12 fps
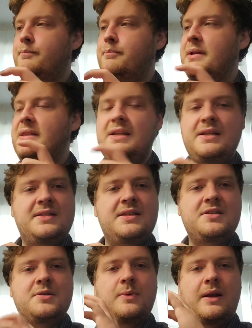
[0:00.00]
but these,
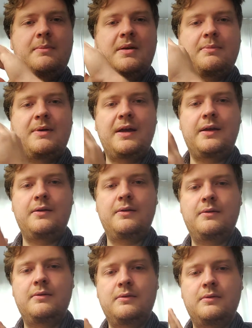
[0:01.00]
this is what I make my
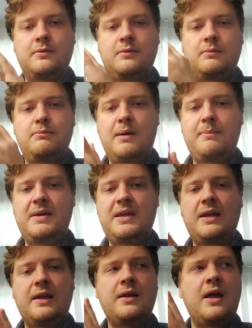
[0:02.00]
my
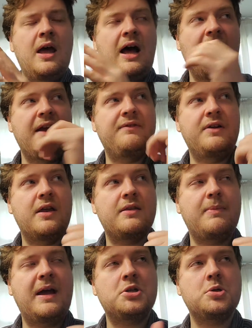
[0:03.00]
meat in. I have another
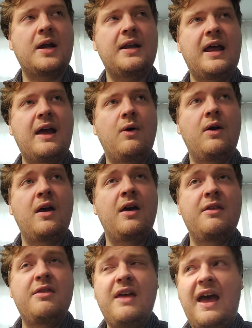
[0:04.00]
batch right now
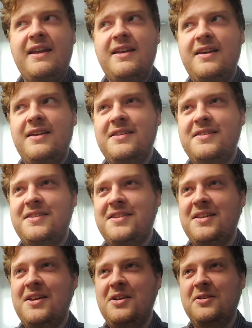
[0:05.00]
that
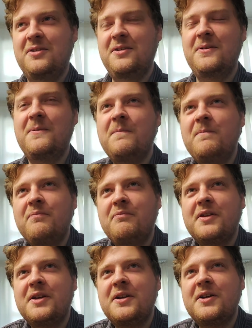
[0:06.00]
is,
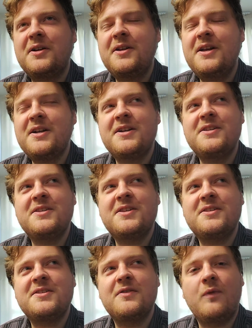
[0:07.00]
it
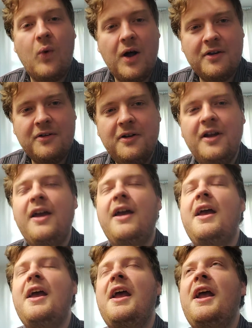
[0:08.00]
consists of water
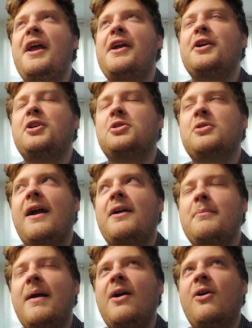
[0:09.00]
and Cracker
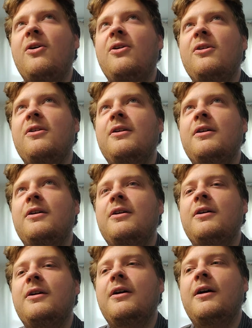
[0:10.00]
Barrel
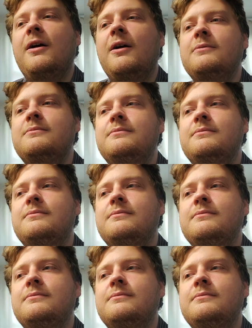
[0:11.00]
um,